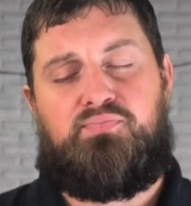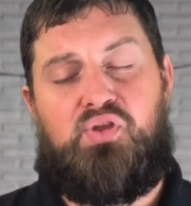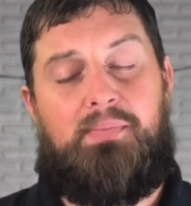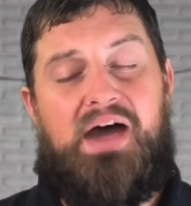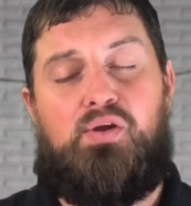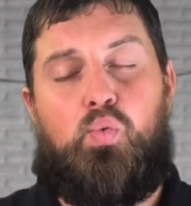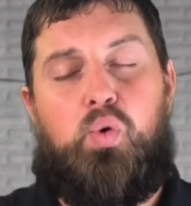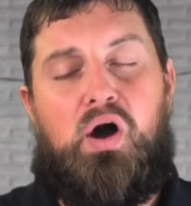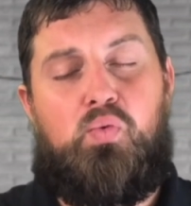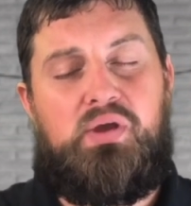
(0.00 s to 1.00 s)
No matter
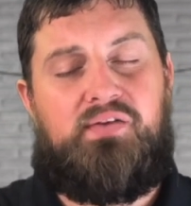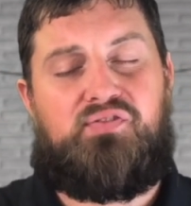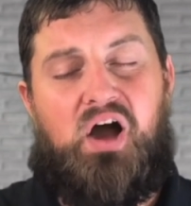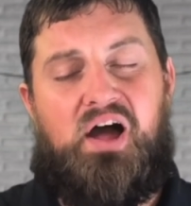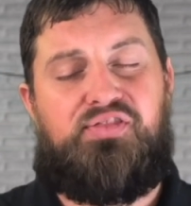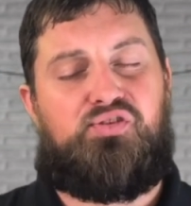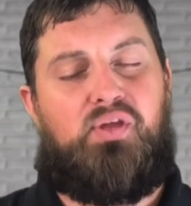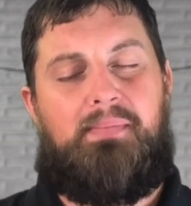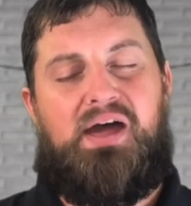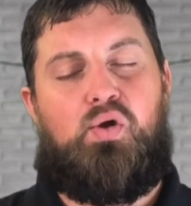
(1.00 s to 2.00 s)
what we have gone through,
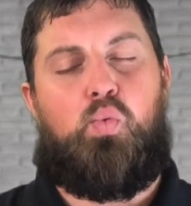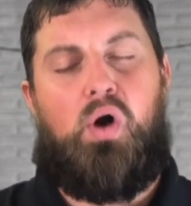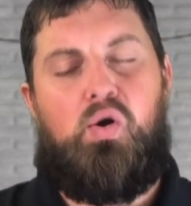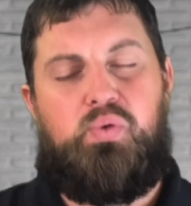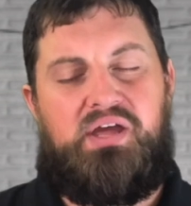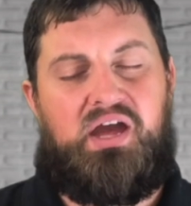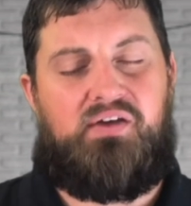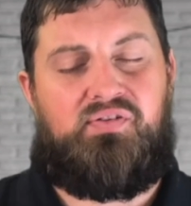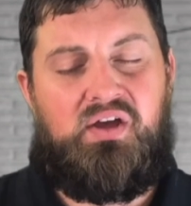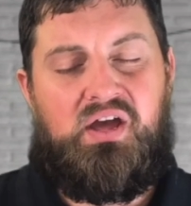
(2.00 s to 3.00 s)
no matter what we
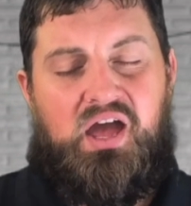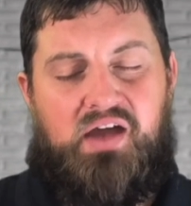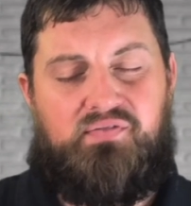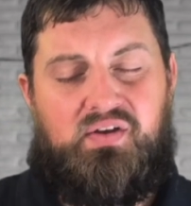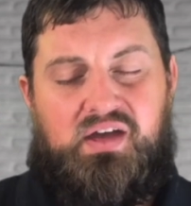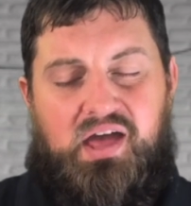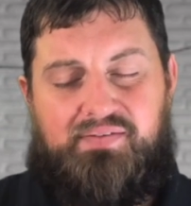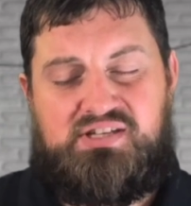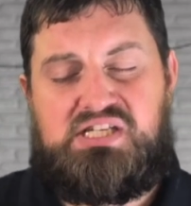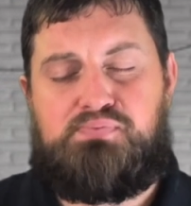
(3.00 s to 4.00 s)
have, have
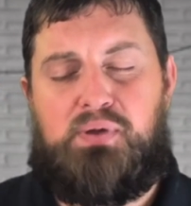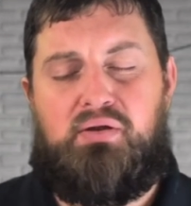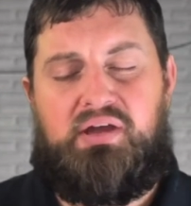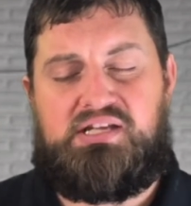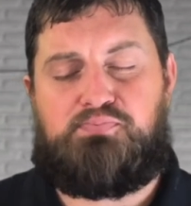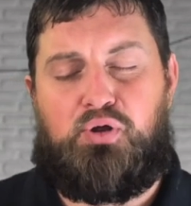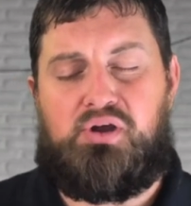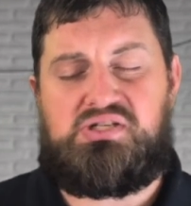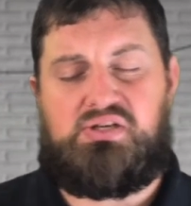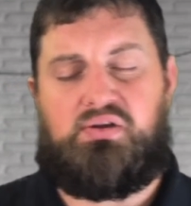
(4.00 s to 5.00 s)
experienced
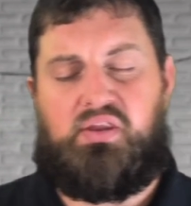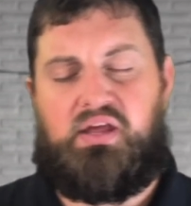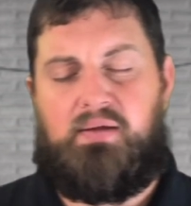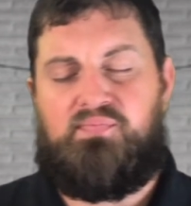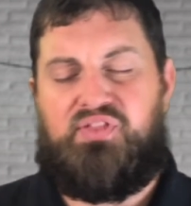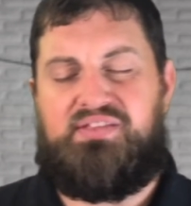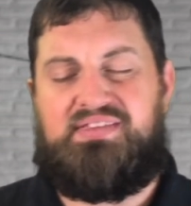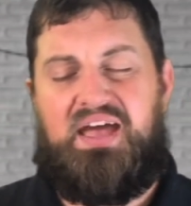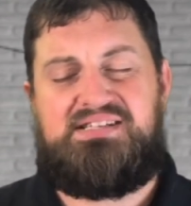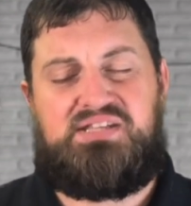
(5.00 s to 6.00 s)
personally, the
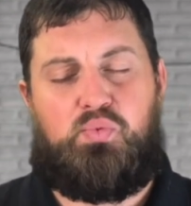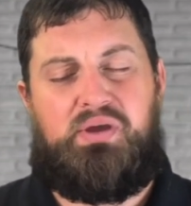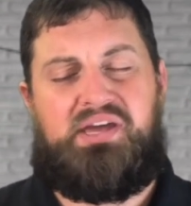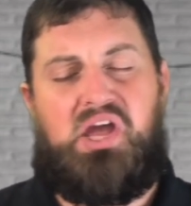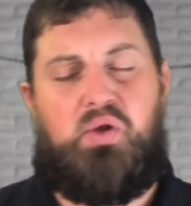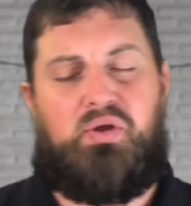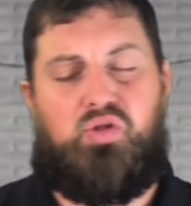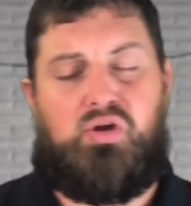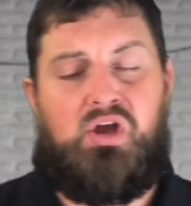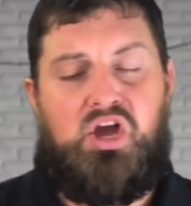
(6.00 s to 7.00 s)
debts that we carry,
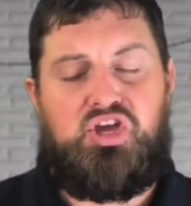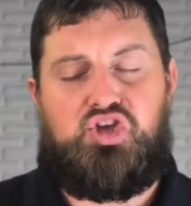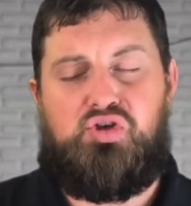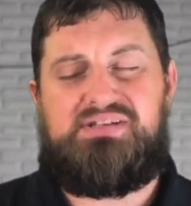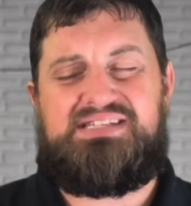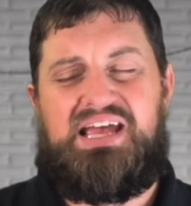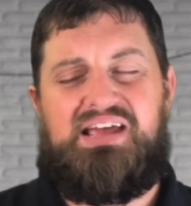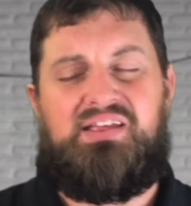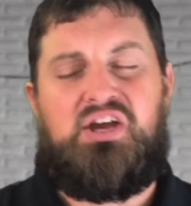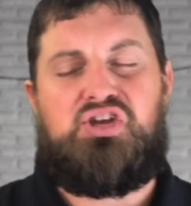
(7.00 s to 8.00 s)
Lord, you
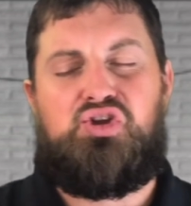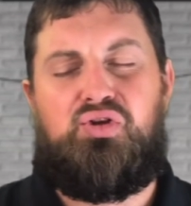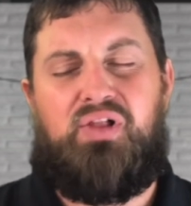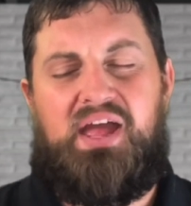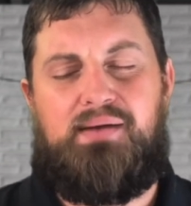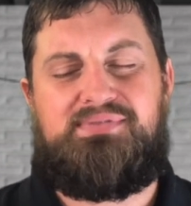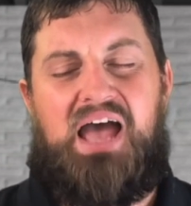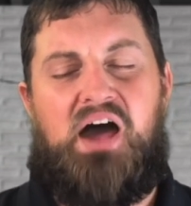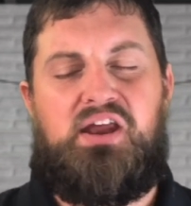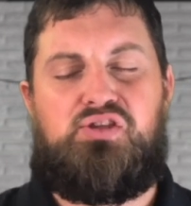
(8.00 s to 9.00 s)
saved, you lay them
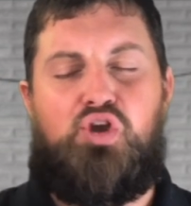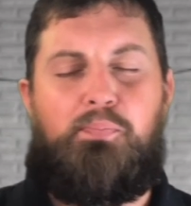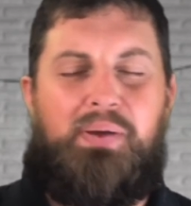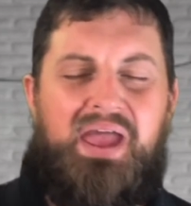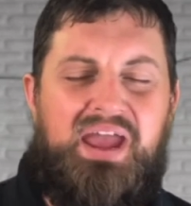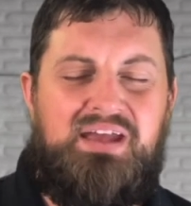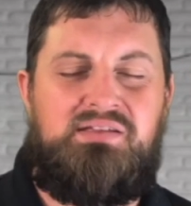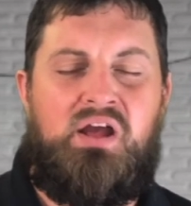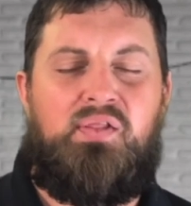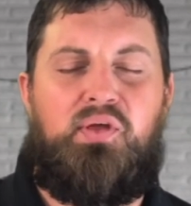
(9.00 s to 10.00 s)
down, and you
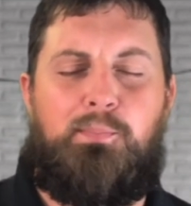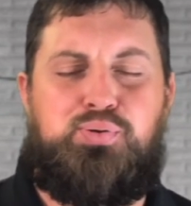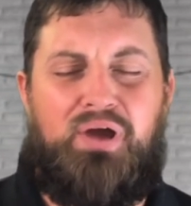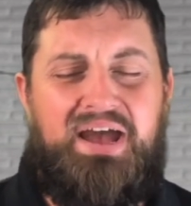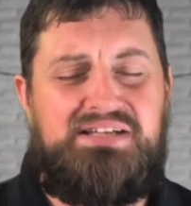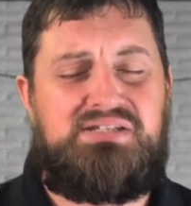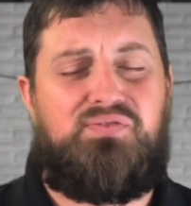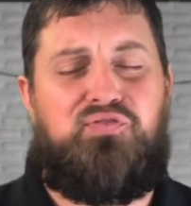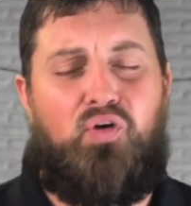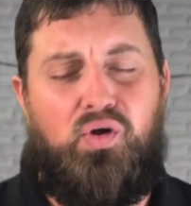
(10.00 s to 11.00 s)
paid the price
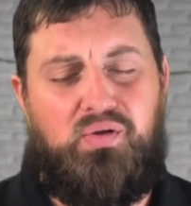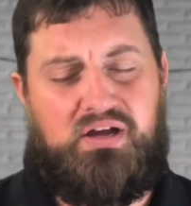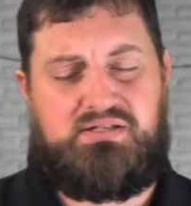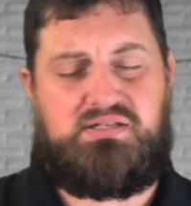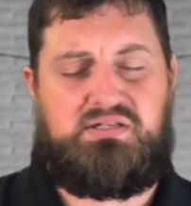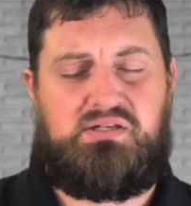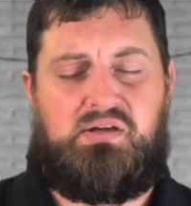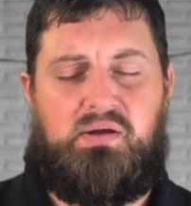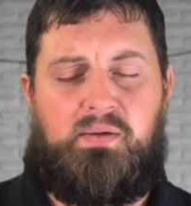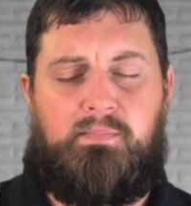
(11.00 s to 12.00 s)
for us.
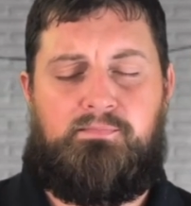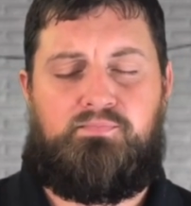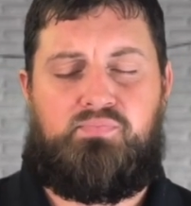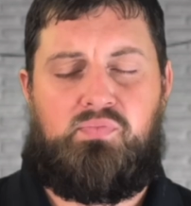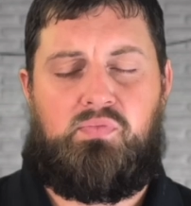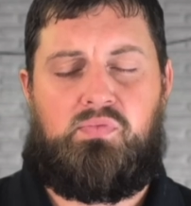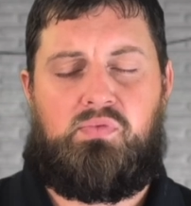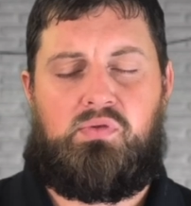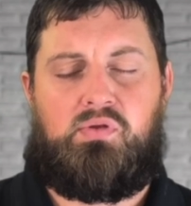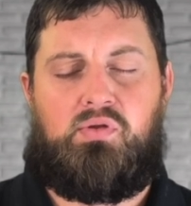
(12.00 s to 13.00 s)

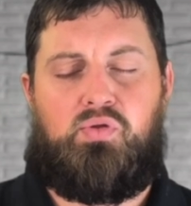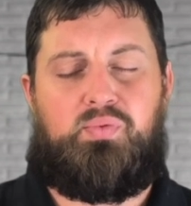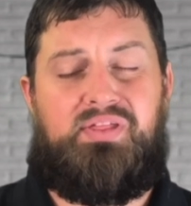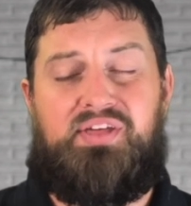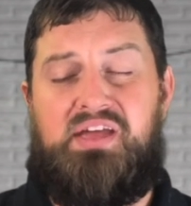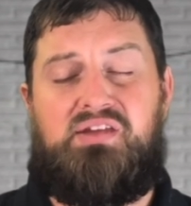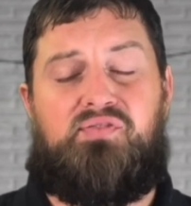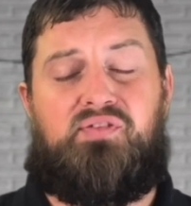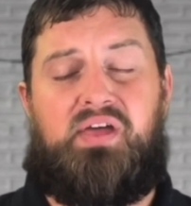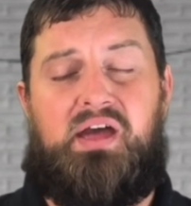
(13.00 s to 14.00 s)
Lord, we thank you
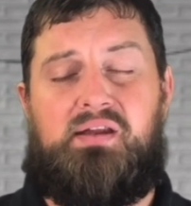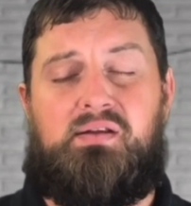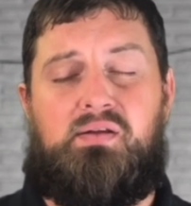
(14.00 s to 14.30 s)
for that.